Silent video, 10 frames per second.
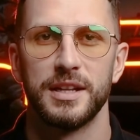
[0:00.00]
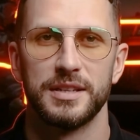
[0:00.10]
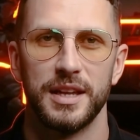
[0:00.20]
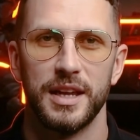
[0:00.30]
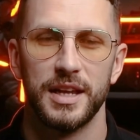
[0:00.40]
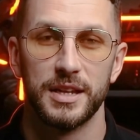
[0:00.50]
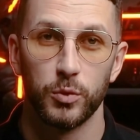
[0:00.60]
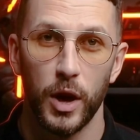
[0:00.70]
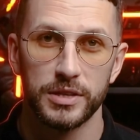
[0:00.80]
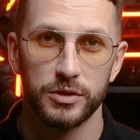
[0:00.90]
editing, it is
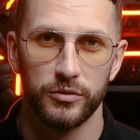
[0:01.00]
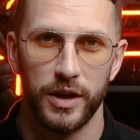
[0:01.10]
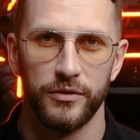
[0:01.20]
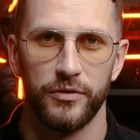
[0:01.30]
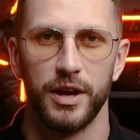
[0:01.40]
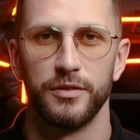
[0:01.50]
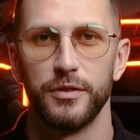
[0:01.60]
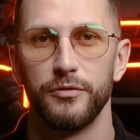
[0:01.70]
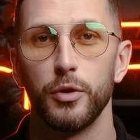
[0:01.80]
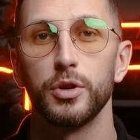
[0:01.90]
wise to verify if
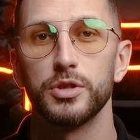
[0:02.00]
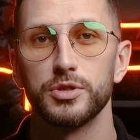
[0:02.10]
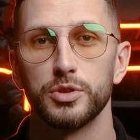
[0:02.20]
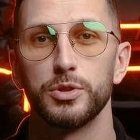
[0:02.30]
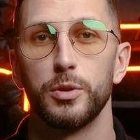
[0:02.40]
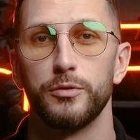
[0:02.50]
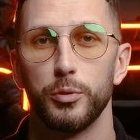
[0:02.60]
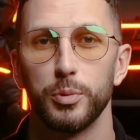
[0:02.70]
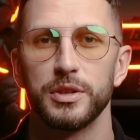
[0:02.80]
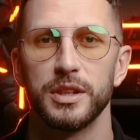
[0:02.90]
the photo is suitable
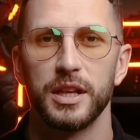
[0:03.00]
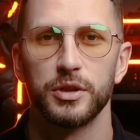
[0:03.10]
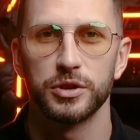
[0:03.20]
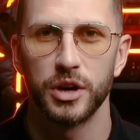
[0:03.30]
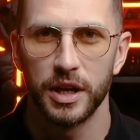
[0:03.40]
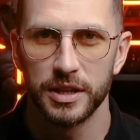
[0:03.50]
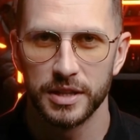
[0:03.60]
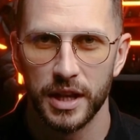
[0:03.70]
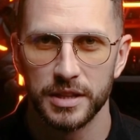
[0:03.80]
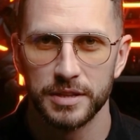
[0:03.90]
for printing in your target
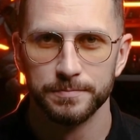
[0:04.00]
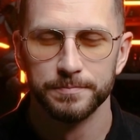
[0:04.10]
size.